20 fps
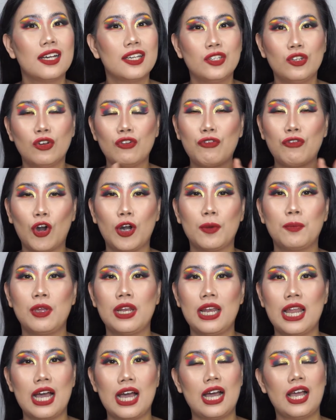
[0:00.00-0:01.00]
yung
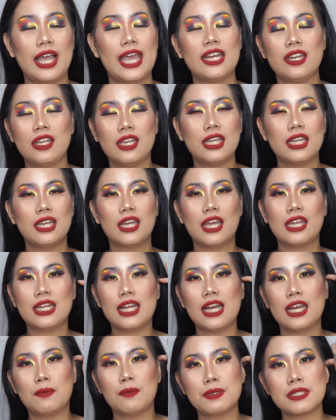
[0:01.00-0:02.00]
formula, any
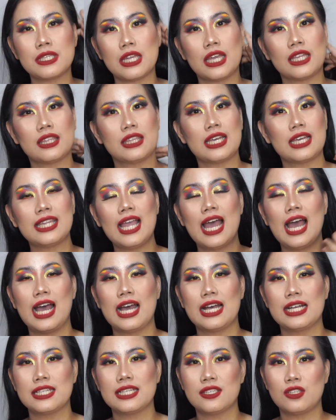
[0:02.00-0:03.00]
lipstick that
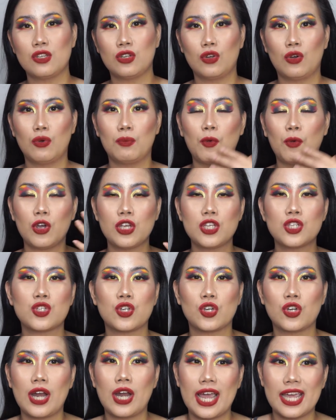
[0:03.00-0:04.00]
has, you know,
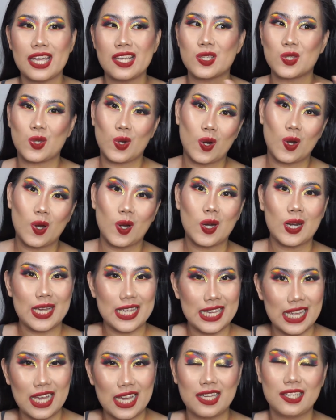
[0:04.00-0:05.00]
moisturizer,
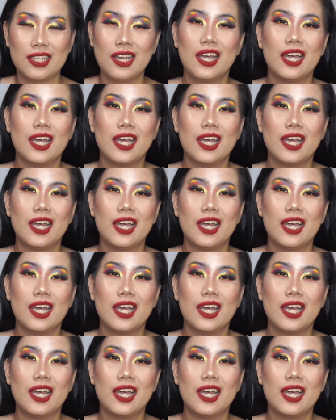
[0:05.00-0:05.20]
ganyan.